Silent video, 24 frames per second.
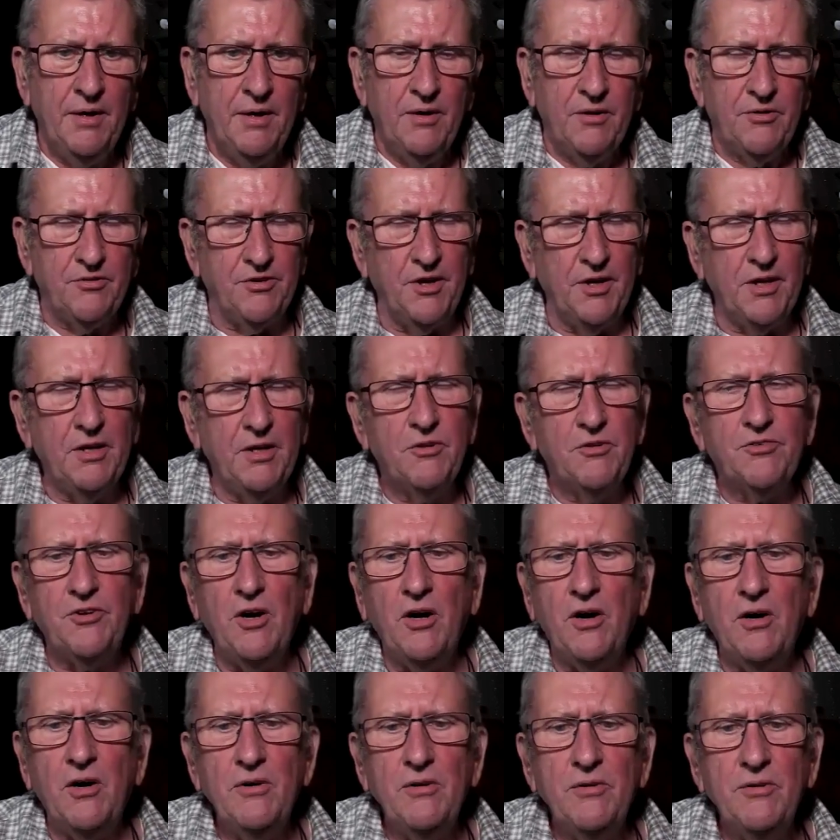singing
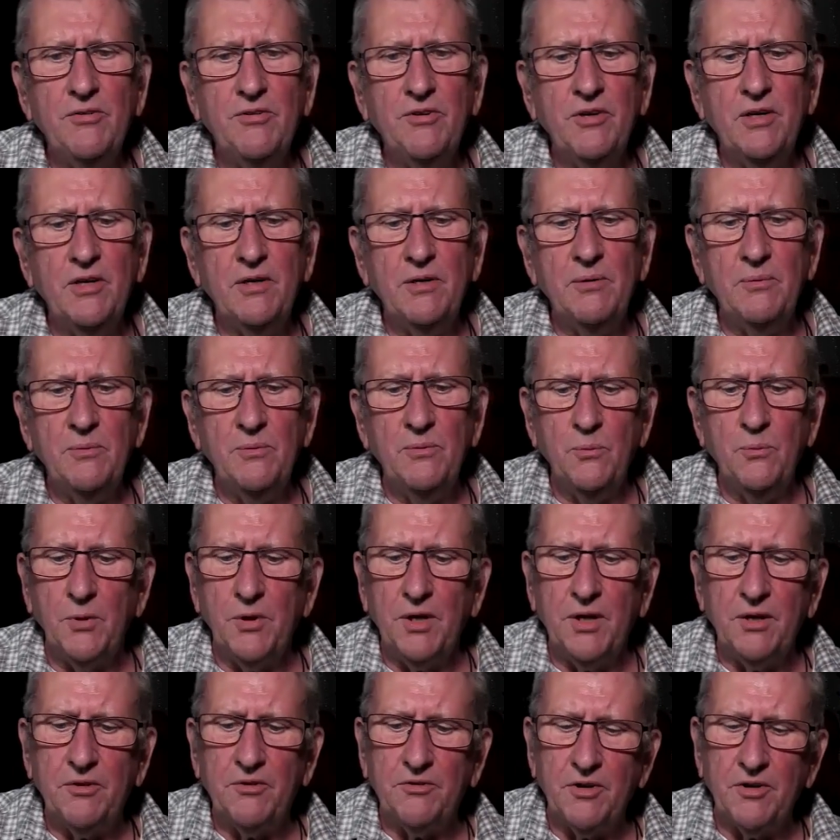songs and
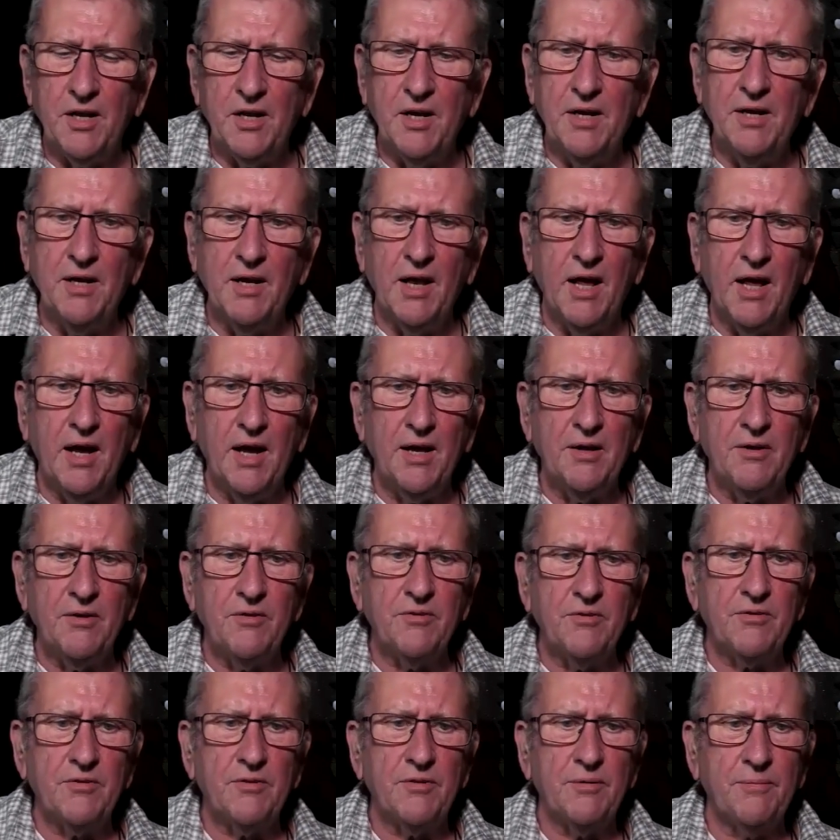retelling
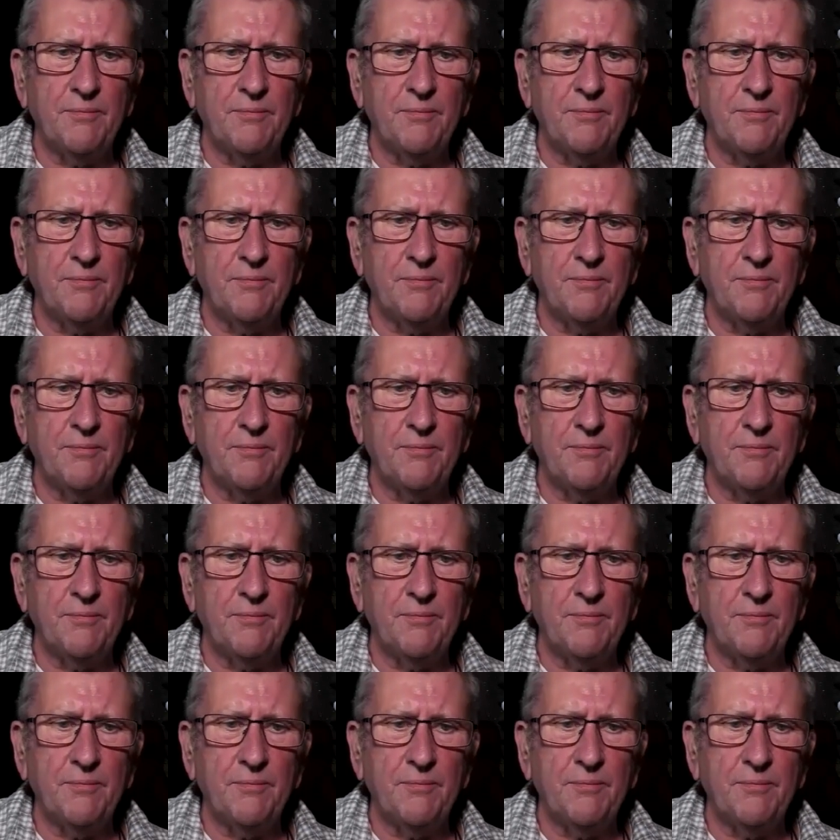lies,